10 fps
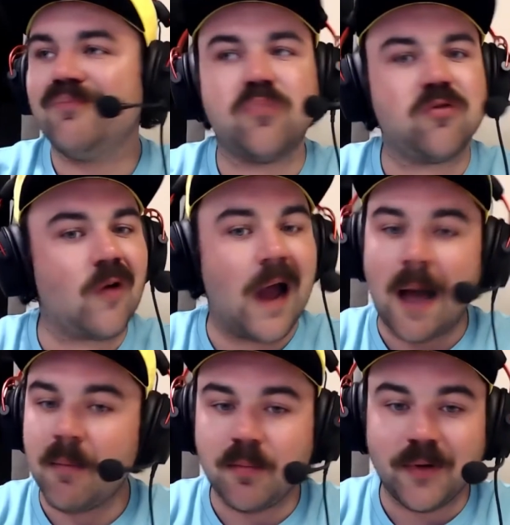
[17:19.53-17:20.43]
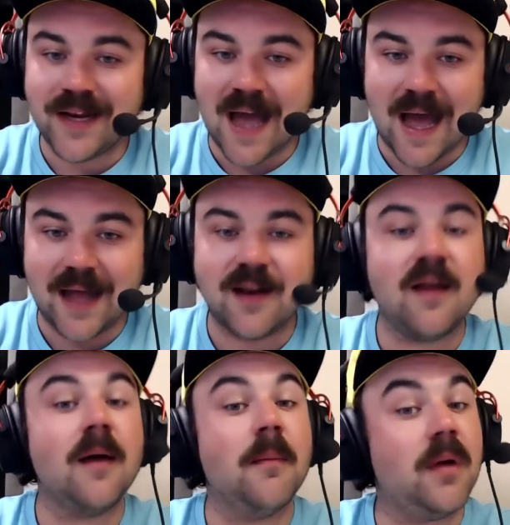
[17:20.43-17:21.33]
Probably not.
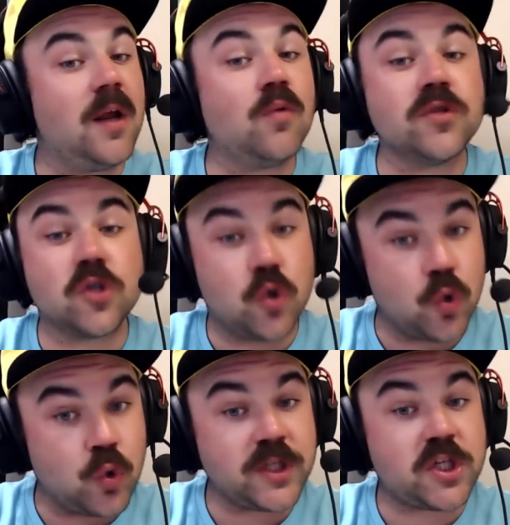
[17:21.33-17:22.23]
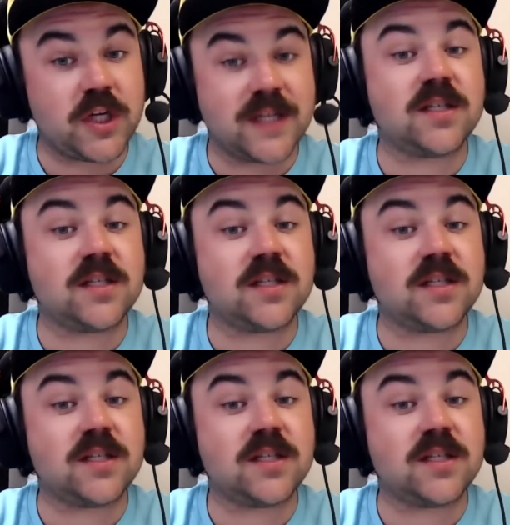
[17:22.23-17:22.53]
But it was cool as shit